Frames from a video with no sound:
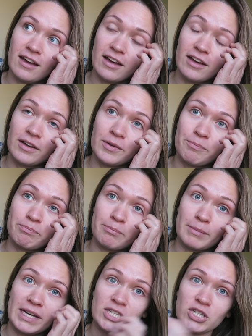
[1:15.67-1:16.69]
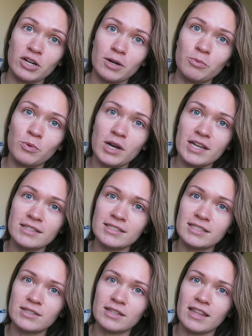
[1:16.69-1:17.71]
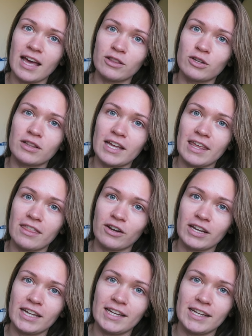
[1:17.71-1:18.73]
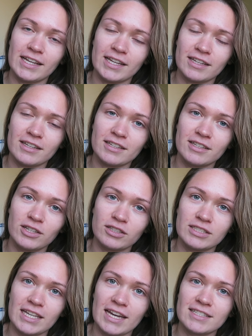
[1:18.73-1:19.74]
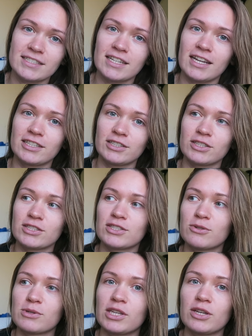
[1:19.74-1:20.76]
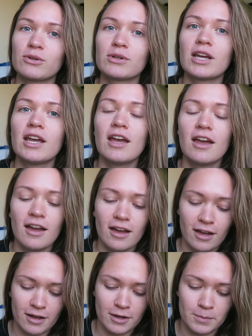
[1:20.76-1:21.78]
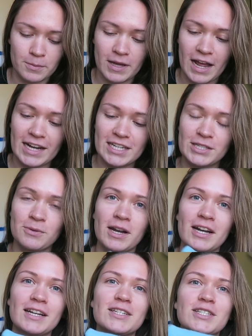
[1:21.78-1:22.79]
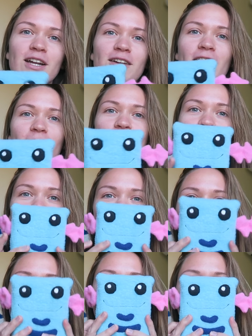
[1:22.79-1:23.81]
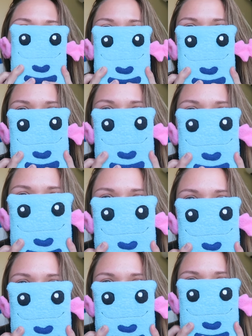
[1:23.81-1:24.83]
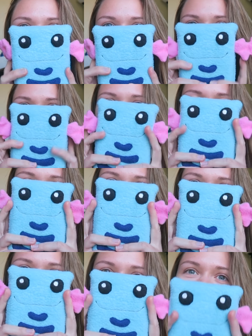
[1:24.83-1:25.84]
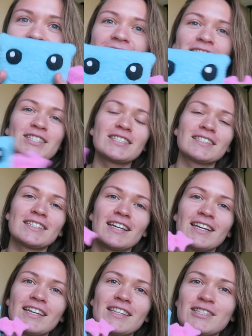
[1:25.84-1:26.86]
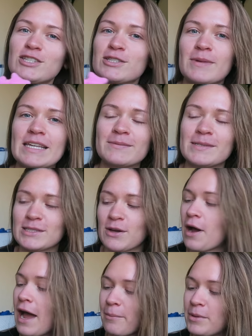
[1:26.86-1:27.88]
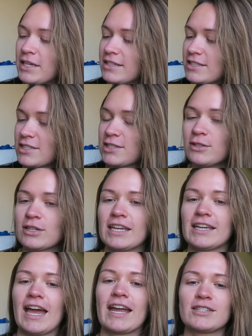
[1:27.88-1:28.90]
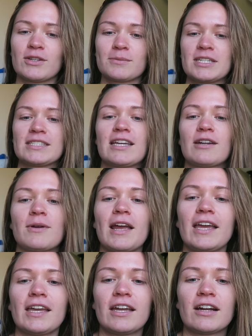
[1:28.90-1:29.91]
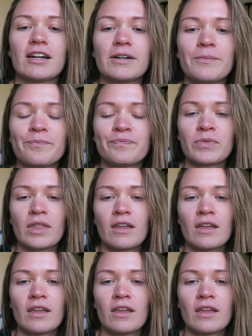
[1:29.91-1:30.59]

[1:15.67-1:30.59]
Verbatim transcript: um, Magikarp ones that look like they're eating your DS and it looks so cute. Um, but I just wanted to share that with you because it's so cute. Like this just, this just makes me so happy just looking at it. So I'm going to set it right here